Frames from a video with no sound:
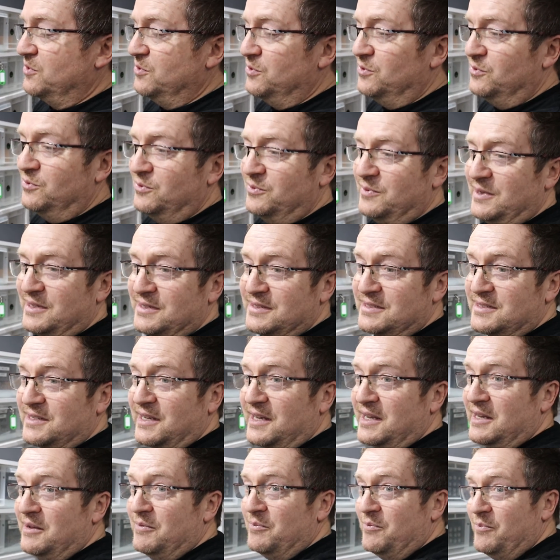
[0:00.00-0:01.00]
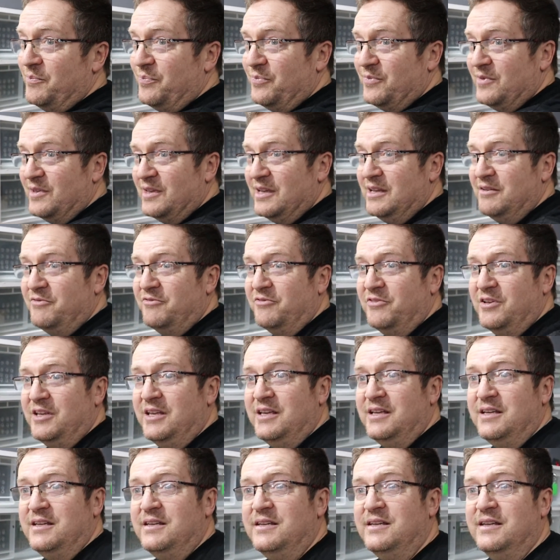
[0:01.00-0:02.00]
call and say, if
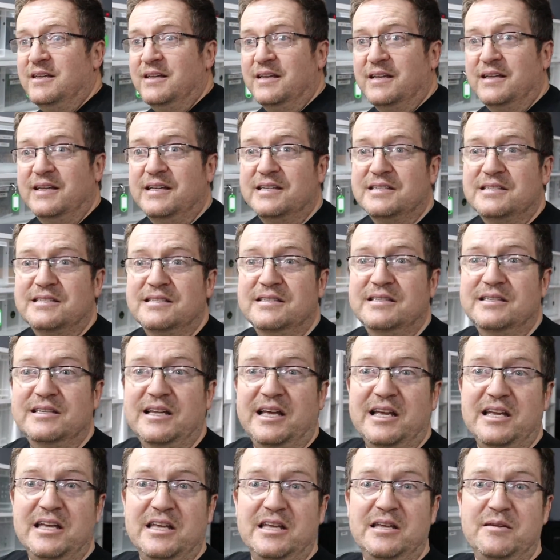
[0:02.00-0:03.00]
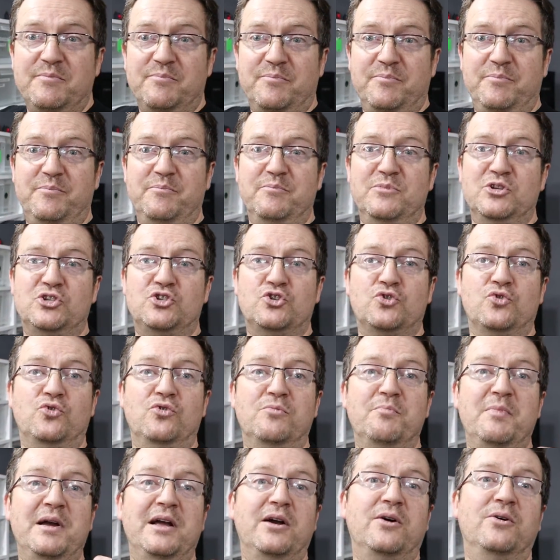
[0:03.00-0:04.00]
he isn't a
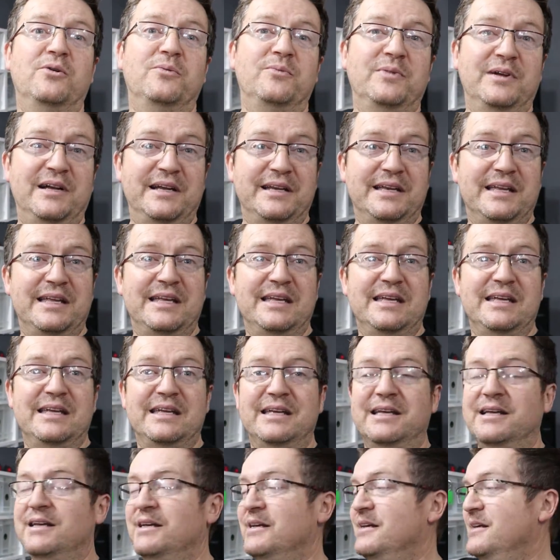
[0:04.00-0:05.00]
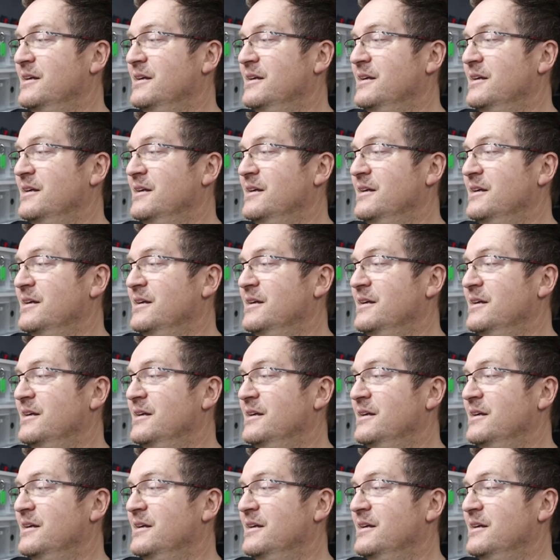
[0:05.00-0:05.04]
mature male and he